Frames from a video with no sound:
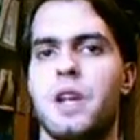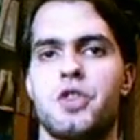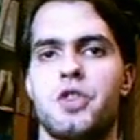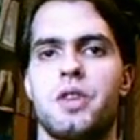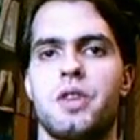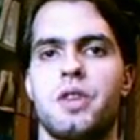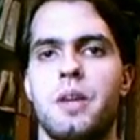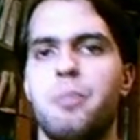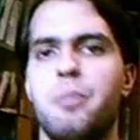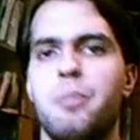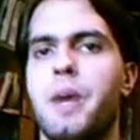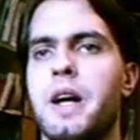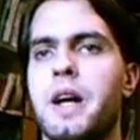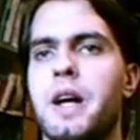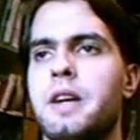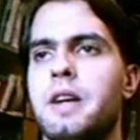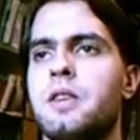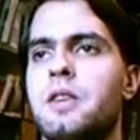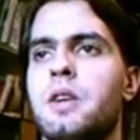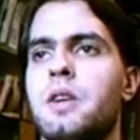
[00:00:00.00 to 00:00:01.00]
Russian
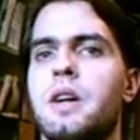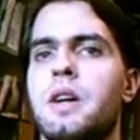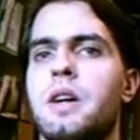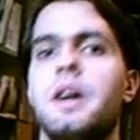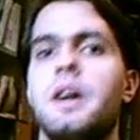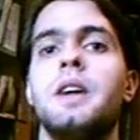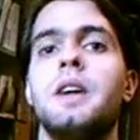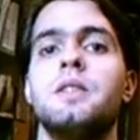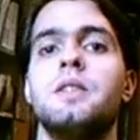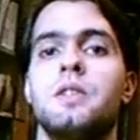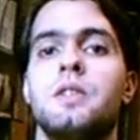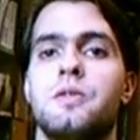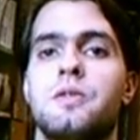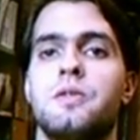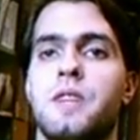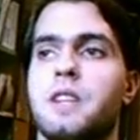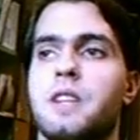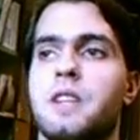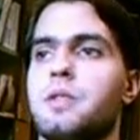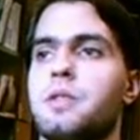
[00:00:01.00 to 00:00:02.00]
Empire and
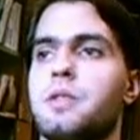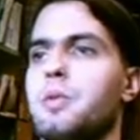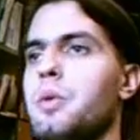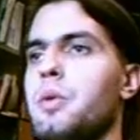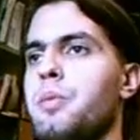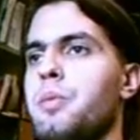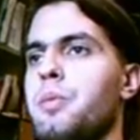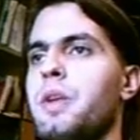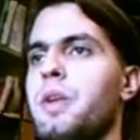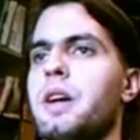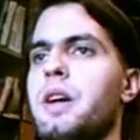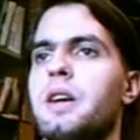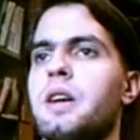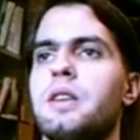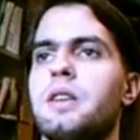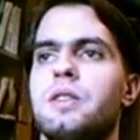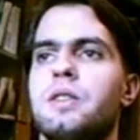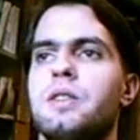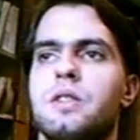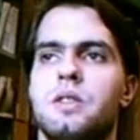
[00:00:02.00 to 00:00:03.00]
in fact
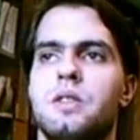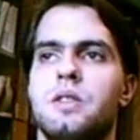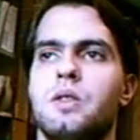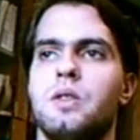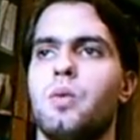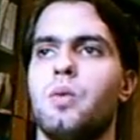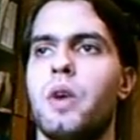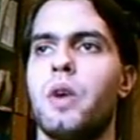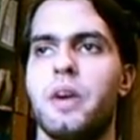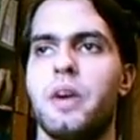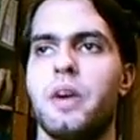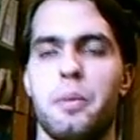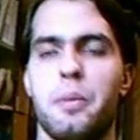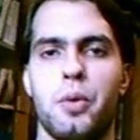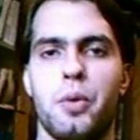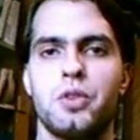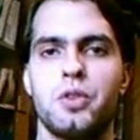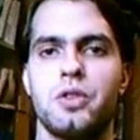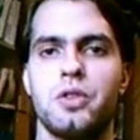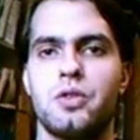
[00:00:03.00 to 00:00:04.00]
played a very
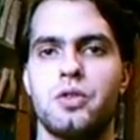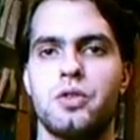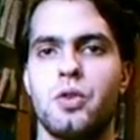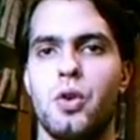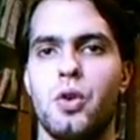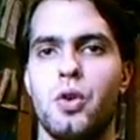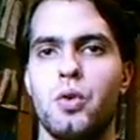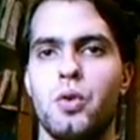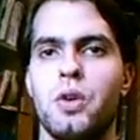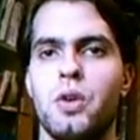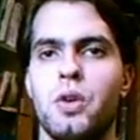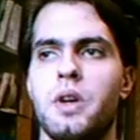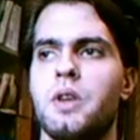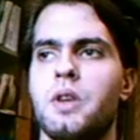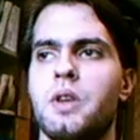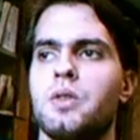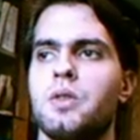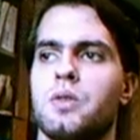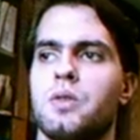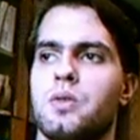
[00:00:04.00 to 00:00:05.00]
important role,
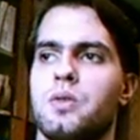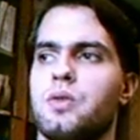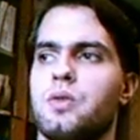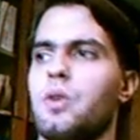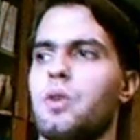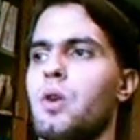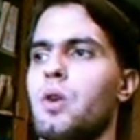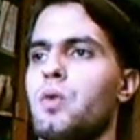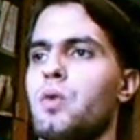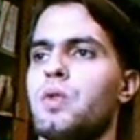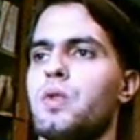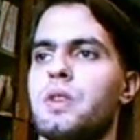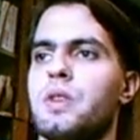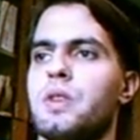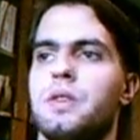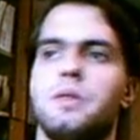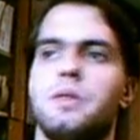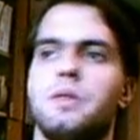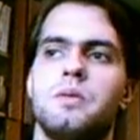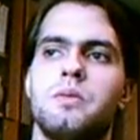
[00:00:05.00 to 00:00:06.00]
because all
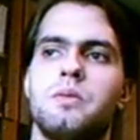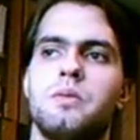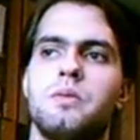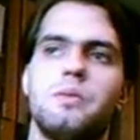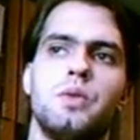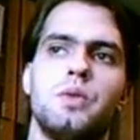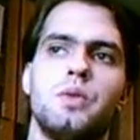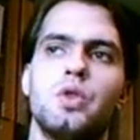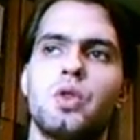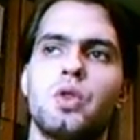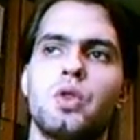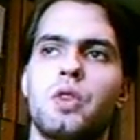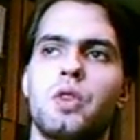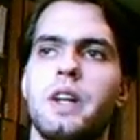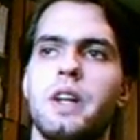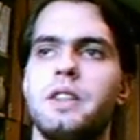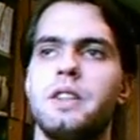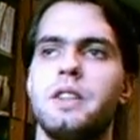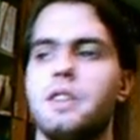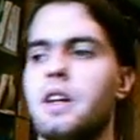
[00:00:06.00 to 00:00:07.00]
the
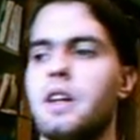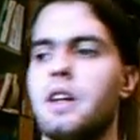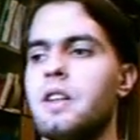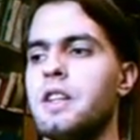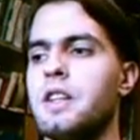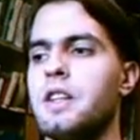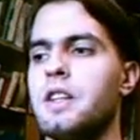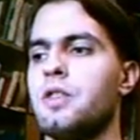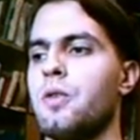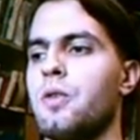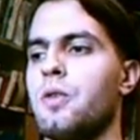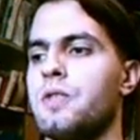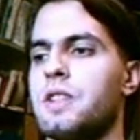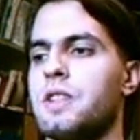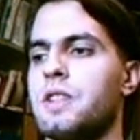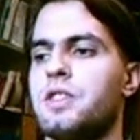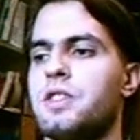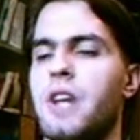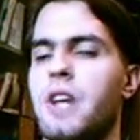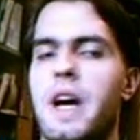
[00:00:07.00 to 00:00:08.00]
Ukrainian elite
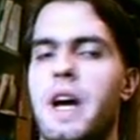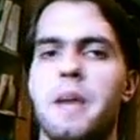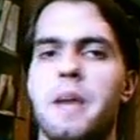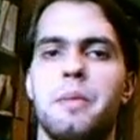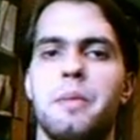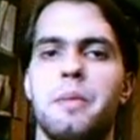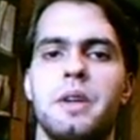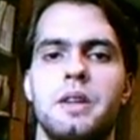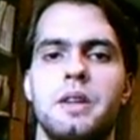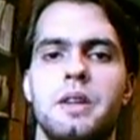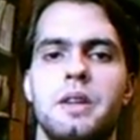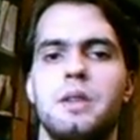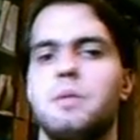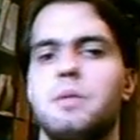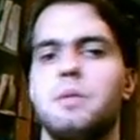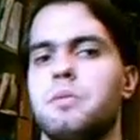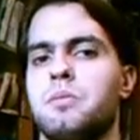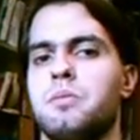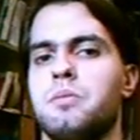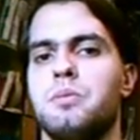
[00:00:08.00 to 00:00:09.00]
of that time
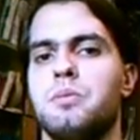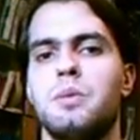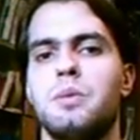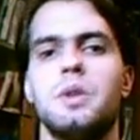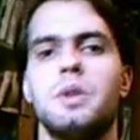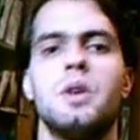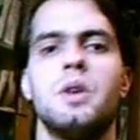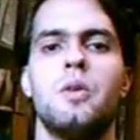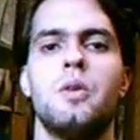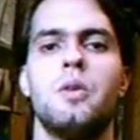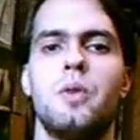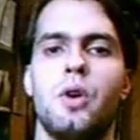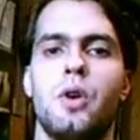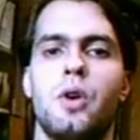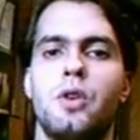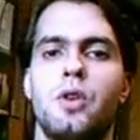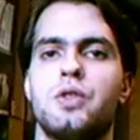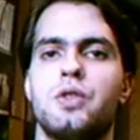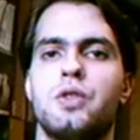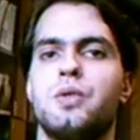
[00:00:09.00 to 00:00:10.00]

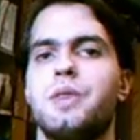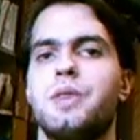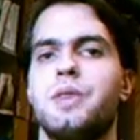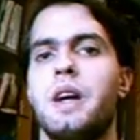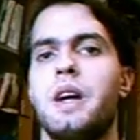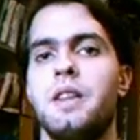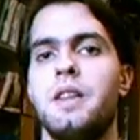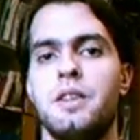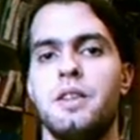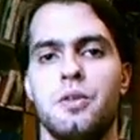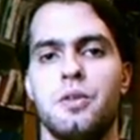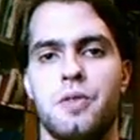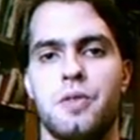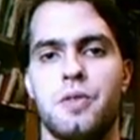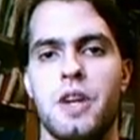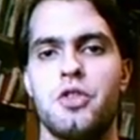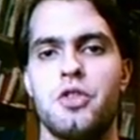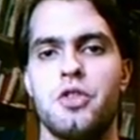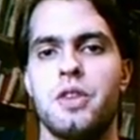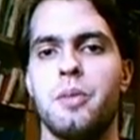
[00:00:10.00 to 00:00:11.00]
were also the elite
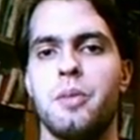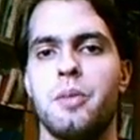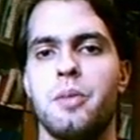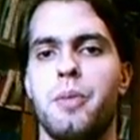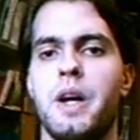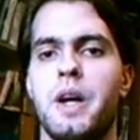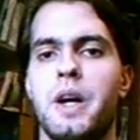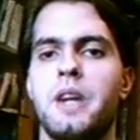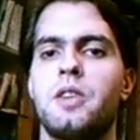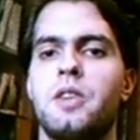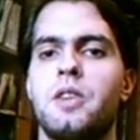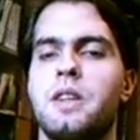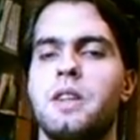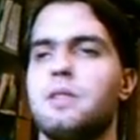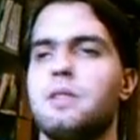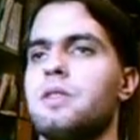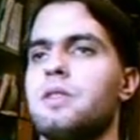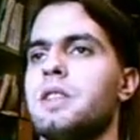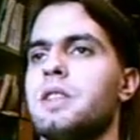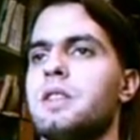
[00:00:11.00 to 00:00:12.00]
of Russian Empire,
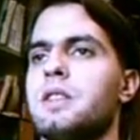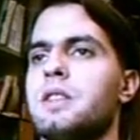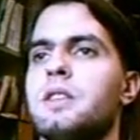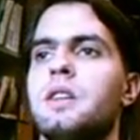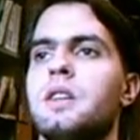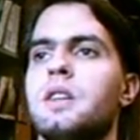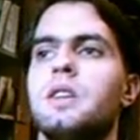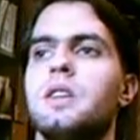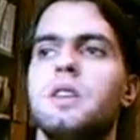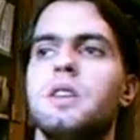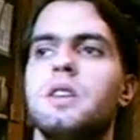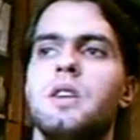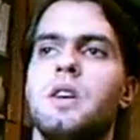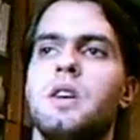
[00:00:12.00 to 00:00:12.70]
and then